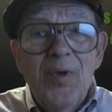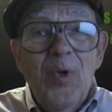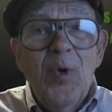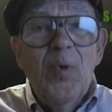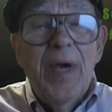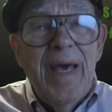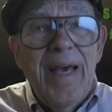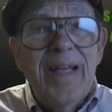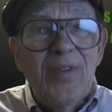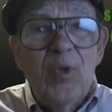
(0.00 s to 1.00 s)
you
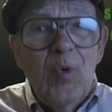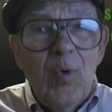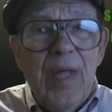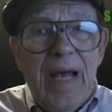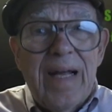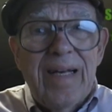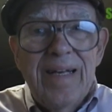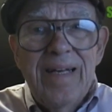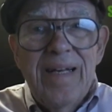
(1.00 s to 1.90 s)
can't do that.